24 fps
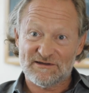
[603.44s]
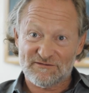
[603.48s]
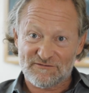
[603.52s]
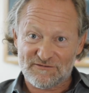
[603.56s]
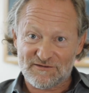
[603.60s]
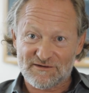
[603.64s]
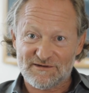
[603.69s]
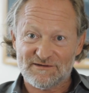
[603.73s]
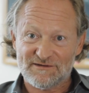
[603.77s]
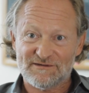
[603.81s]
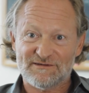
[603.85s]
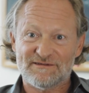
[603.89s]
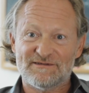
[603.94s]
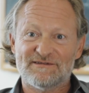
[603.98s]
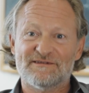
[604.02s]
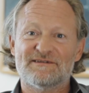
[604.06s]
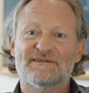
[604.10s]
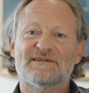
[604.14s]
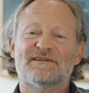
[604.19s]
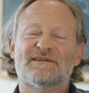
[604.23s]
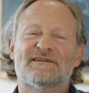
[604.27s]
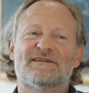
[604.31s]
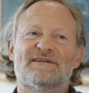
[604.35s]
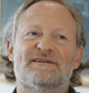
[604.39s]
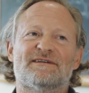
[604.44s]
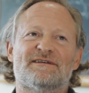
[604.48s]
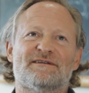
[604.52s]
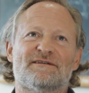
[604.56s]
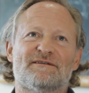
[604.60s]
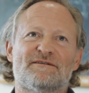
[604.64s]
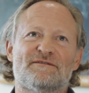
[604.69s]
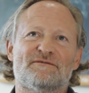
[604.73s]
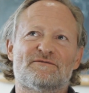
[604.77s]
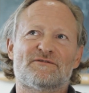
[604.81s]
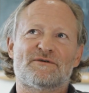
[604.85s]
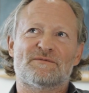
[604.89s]
different
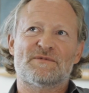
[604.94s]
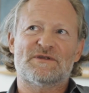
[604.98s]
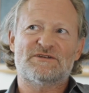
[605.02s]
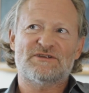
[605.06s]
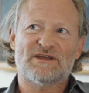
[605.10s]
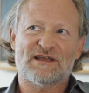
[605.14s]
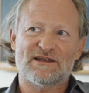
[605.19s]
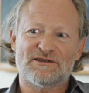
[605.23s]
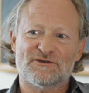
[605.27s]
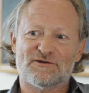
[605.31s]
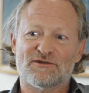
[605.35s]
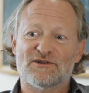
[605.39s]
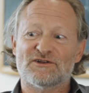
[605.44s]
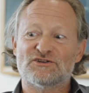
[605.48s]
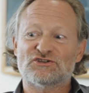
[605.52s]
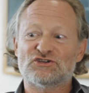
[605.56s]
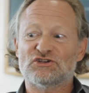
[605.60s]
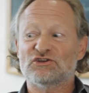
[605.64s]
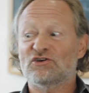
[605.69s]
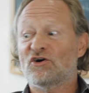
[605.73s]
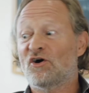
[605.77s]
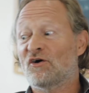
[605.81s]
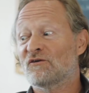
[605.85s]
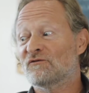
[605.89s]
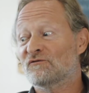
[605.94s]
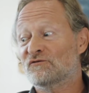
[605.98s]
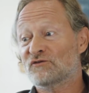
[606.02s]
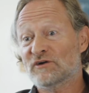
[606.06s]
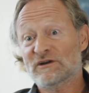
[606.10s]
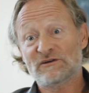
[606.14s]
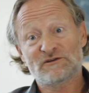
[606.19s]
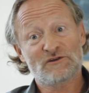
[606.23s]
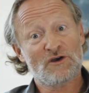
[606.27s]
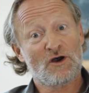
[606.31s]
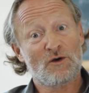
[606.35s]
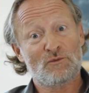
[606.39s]
from the technology of, for
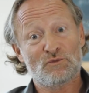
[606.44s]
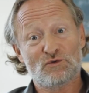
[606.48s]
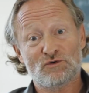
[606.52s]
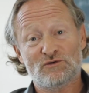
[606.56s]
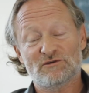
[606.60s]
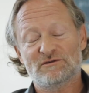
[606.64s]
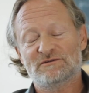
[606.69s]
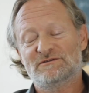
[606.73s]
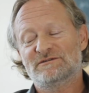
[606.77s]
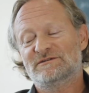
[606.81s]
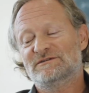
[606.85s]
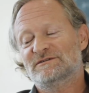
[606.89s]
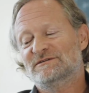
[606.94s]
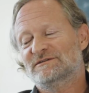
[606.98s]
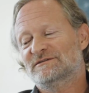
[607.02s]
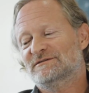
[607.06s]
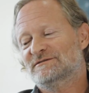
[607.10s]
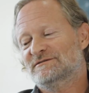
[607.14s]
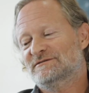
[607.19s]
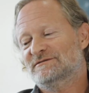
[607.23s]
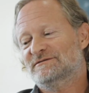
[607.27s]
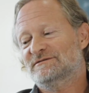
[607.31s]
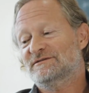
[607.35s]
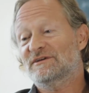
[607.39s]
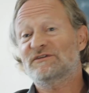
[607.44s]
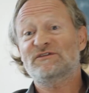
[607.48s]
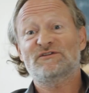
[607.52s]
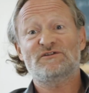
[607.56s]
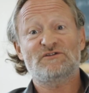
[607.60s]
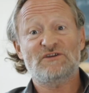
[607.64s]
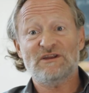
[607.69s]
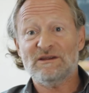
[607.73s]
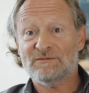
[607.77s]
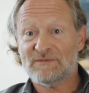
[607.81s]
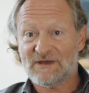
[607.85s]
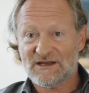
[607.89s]
example, the
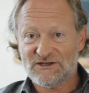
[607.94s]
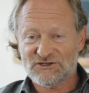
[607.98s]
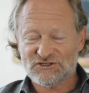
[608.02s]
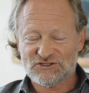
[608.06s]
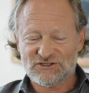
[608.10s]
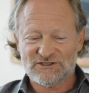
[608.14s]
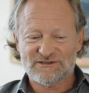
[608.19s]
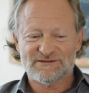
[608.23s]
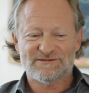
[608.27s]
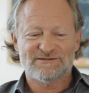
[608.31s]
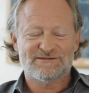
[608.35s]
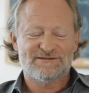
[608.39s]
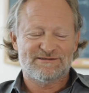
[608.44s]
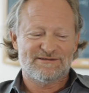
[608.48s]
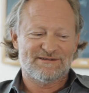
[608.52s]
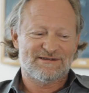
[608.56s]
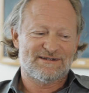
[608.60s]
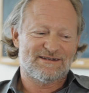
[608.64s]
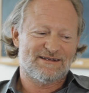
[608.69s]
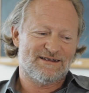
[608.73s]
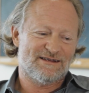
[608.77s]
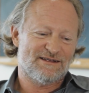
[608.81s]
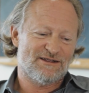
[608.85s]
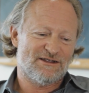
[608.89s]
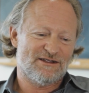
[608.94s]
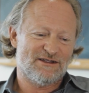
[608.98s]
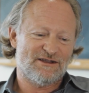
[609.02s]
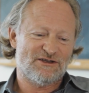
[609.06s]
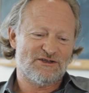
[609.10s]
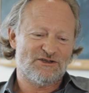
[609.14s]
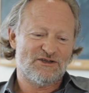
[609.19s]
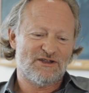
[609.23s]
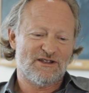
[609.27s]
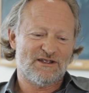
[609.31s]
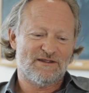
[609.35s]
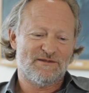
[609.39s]
steam engine
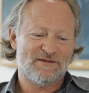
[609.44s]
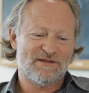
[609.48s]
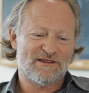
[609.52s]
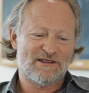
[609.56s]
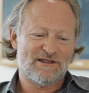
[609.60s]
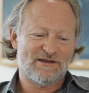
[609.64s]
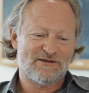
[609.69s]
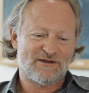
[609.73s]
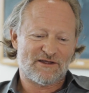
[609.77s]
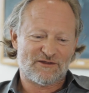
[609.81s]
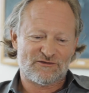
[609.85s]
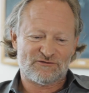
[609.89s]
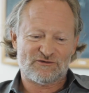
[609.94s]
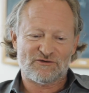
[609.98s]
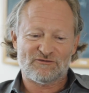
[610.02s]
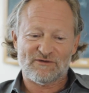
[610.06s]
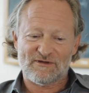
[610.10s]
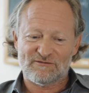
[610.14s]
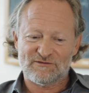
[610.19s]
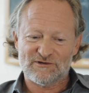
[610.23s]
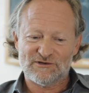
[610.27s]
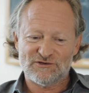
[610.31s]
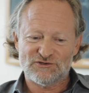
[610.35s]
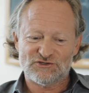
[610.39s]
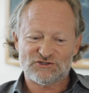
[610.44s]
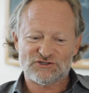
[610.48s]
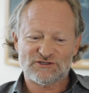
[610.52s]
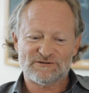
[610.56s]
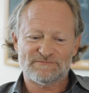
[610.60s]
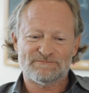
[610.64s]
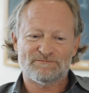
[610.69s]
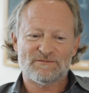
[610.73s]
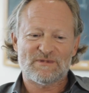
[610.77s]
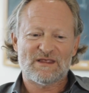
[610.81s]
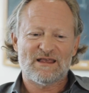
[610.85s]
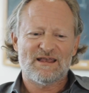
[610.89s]
in, in the Industrial
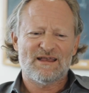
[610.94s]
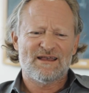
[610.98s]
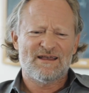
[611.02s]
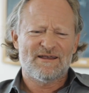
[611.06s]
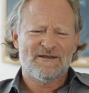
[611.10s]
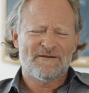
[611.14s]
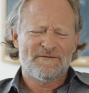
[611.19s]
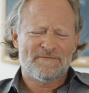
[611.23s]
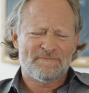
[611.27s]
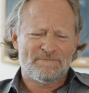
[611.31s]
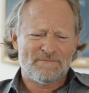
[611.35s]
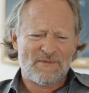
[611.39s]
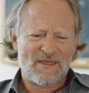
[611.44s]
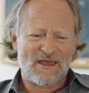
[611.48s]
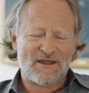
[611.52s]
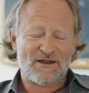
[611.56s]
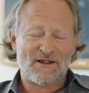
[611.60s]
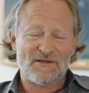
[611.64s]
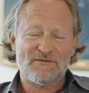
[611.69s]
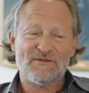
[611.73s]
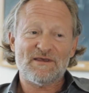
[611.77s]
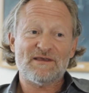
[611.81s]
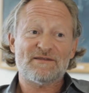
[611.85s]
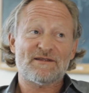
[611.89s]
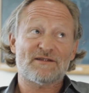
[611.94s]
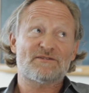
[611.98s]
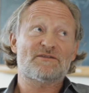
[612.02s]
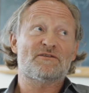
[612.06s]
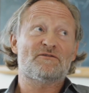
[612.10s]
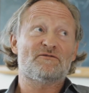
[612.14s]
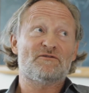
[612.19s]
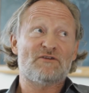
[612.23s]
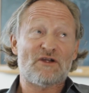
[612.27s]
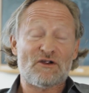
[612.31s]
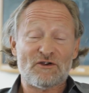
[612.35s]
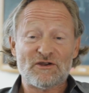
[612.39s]
Revolution? And I think that's a
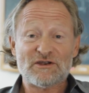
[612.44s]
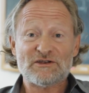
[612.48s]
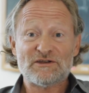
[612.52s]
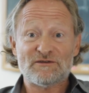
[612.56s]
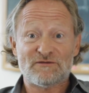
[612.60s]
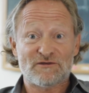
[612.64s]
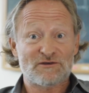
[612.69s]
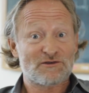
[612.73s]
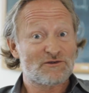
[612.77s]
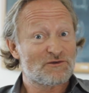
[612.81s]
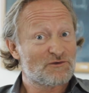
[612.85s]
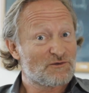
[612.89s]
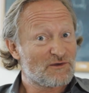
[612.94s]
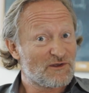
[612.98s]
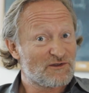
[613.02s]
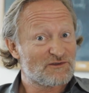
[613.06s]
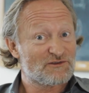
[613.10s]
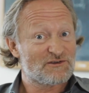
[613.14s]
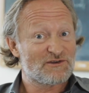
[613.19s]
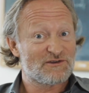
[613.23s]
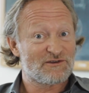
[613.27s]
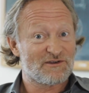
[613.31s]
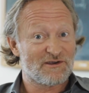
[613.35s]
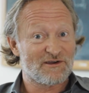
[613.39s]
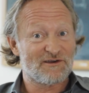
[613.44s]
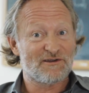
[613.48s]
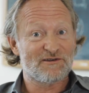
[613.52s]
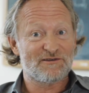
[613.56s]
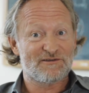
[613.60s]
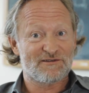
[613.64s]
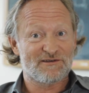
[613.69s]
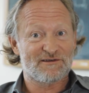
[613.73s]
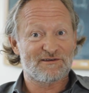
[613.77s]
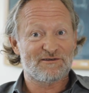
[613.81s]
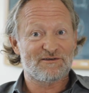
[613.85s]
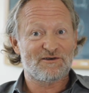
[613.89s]
very difficult question to
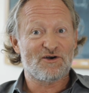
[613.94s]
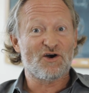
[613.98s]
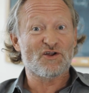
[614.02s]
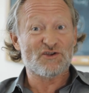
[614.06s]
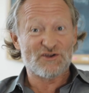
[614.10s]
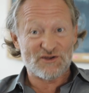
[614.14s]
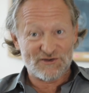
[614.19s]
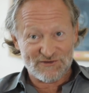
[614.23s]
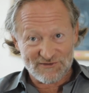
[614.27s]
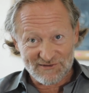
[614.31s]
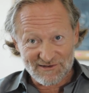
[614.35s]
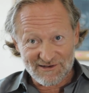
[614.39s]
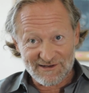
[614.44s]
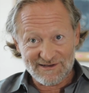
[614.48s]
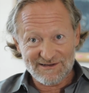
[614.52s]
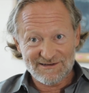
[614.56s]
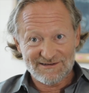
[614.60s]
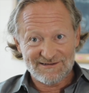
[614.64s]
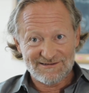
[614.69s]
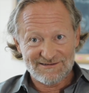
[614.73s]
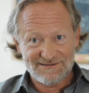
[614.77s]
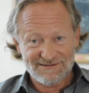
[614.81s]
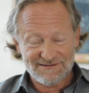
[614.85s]
answer, honestly.